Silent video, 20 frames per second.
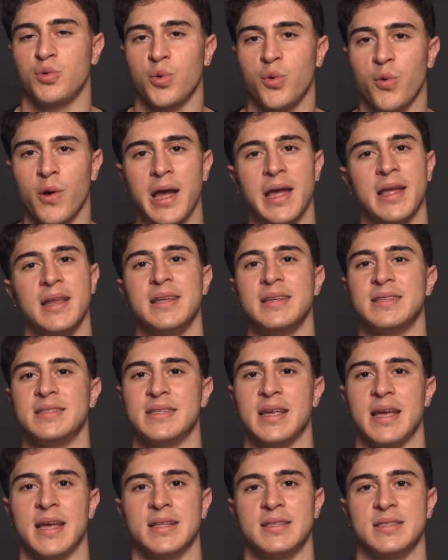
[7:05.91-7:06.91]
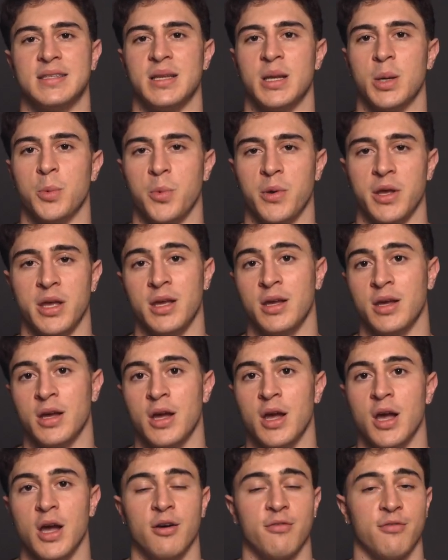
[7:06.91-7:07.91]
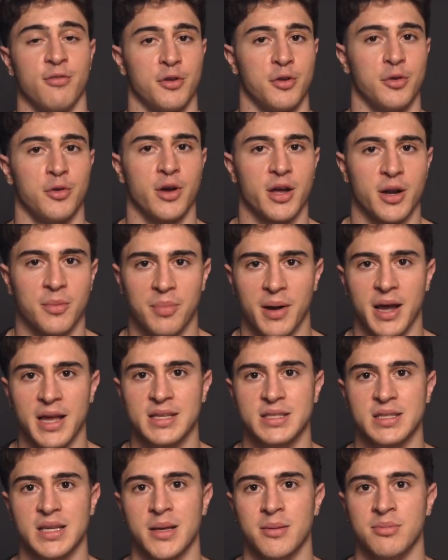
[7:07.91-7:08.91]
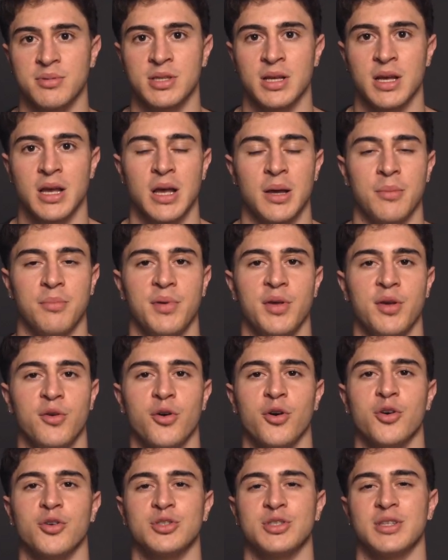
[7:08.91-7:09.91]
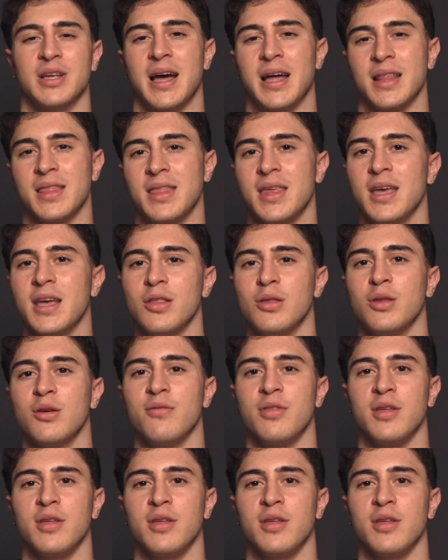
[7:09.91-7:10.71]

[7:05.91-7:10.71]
20 sets in a week for your biceps, because at the end of